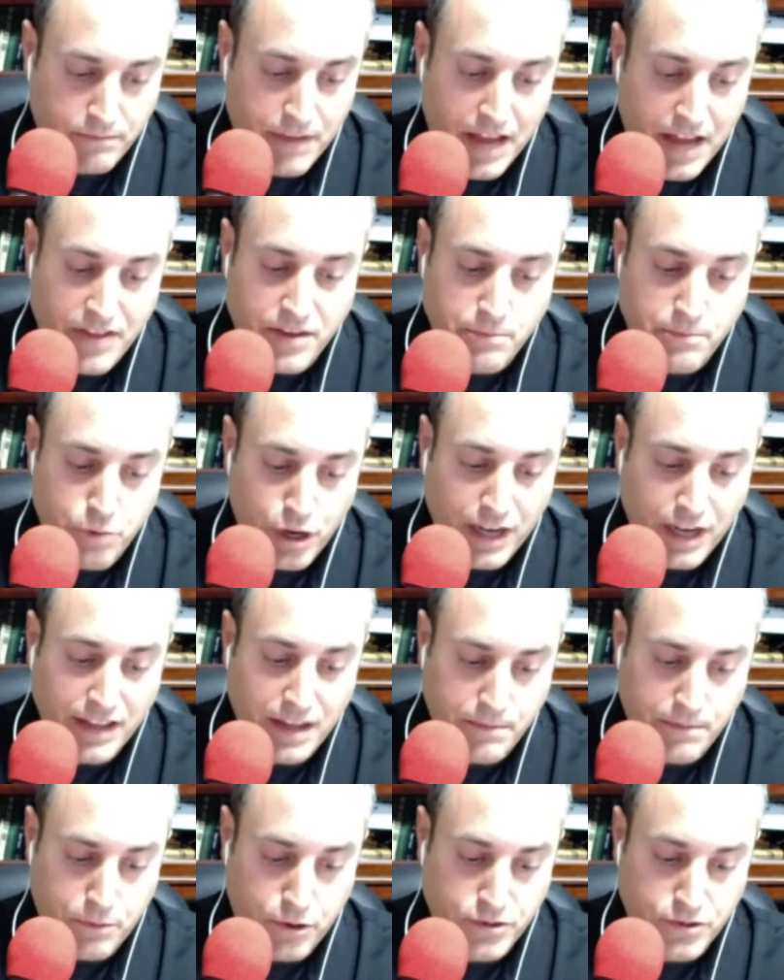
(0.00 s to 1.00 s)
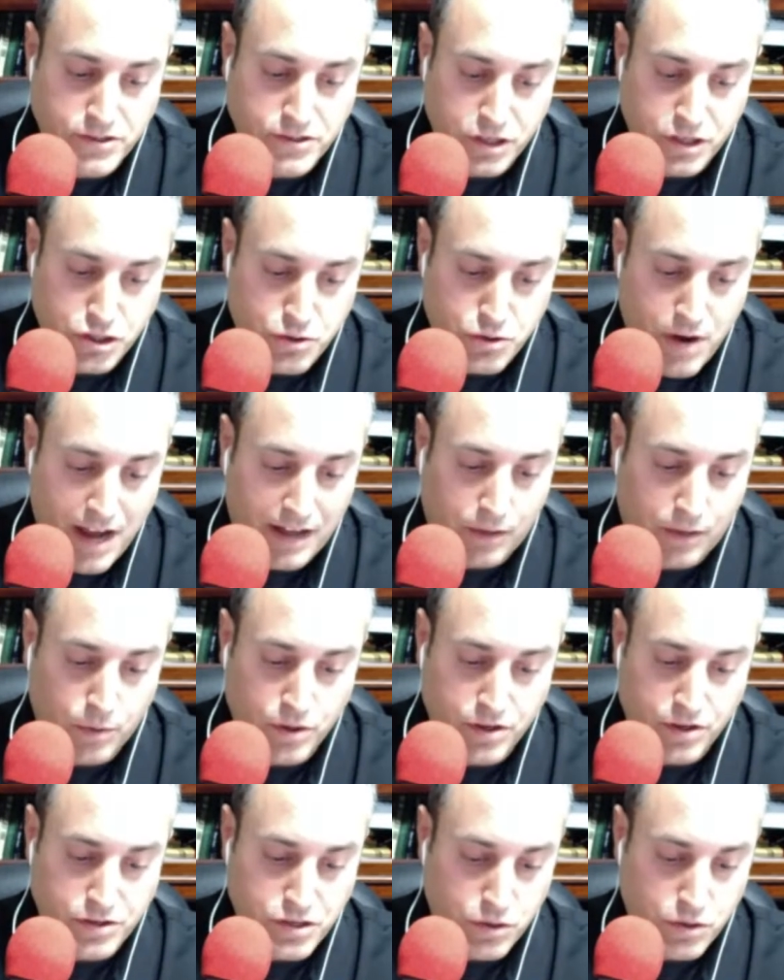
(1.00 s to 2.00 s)
and then bringing that person to trial where
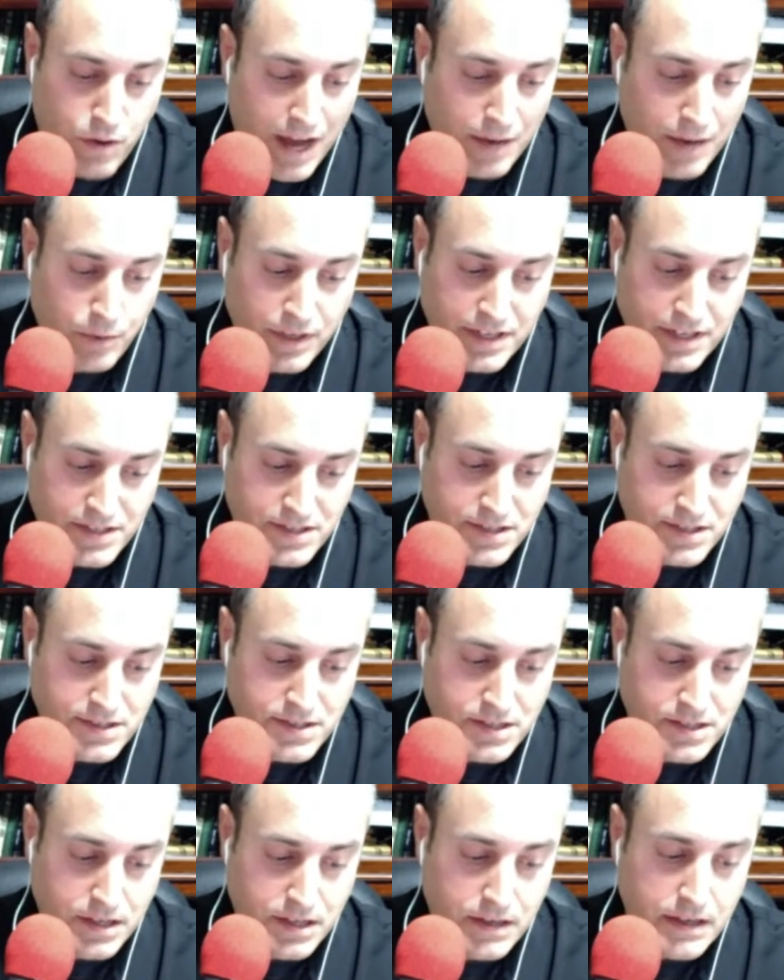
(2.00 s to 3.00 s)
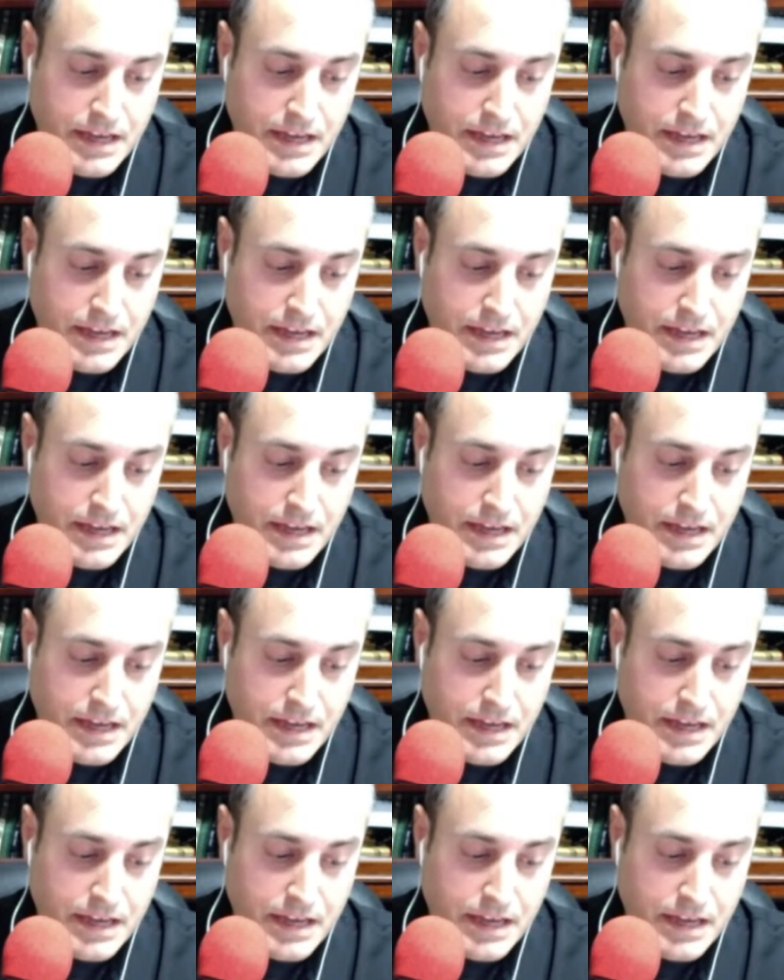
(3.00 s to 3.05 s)
there's no eyewitnesses.